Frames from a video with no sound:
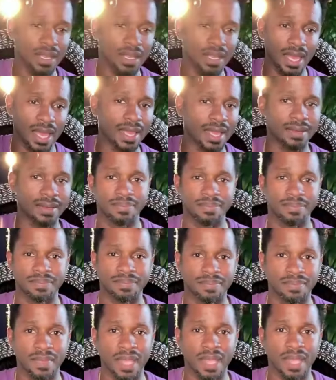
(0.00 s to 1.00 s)
land,
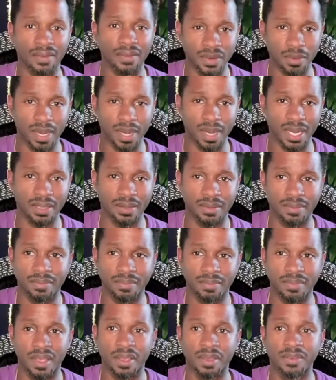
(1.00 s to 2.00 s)
everybody.
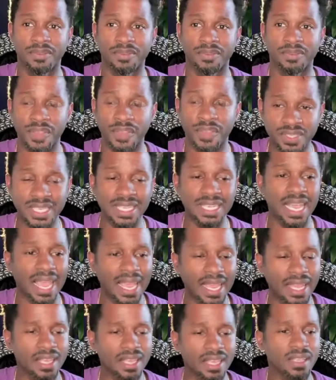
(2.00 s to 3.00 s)

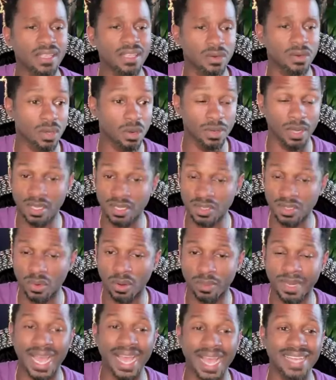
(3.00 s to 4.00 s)
58 years old. Now, this
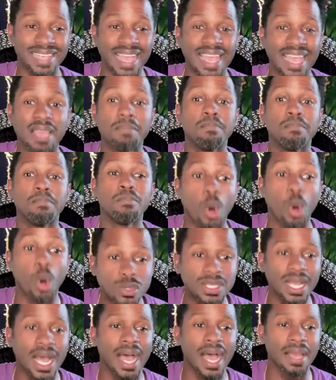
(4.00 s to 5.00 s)
woman has a
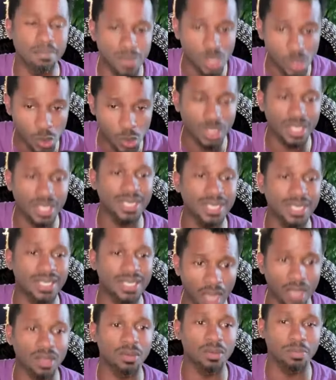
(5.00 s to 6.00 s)
multi million
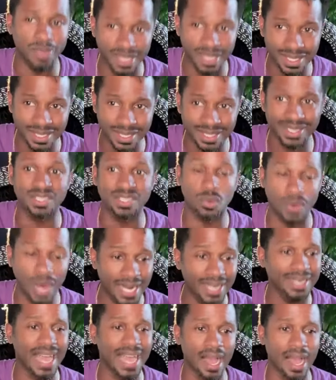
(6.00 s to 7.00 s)
dollar business
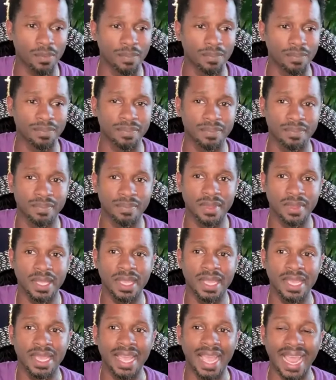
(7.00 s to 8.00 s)
right now.
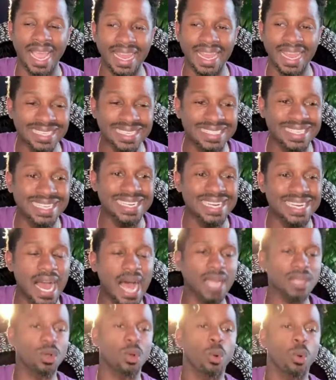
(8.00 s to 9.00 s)
And it did
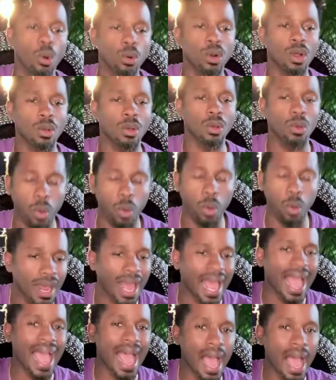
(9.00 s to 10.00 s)
not, quote unquote,
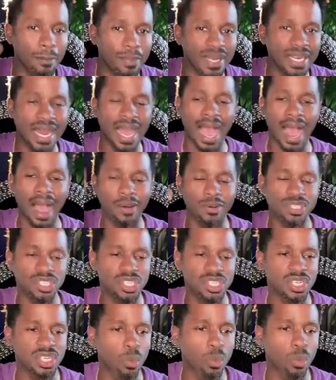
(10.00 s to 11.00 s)
happen how
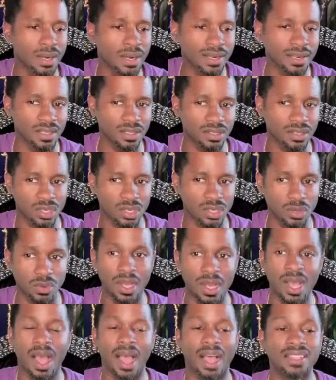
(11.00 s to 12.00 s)
she wanted it to
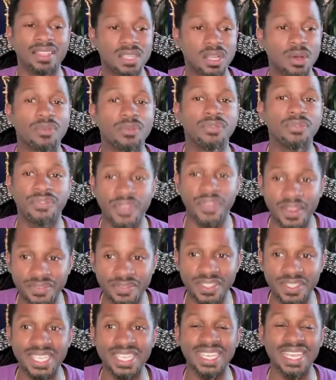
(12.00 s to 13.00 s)
until
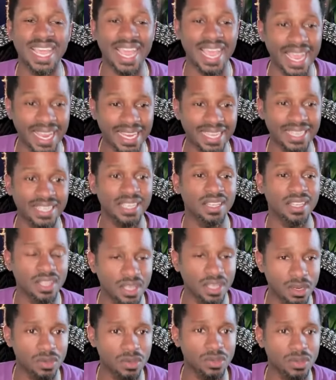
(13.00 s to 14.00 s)
58
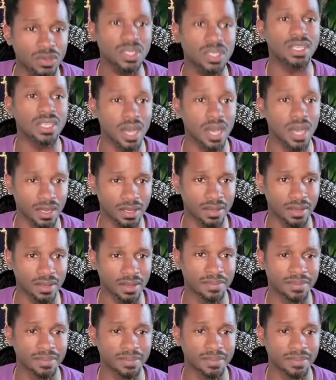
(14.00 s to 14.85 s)
years young.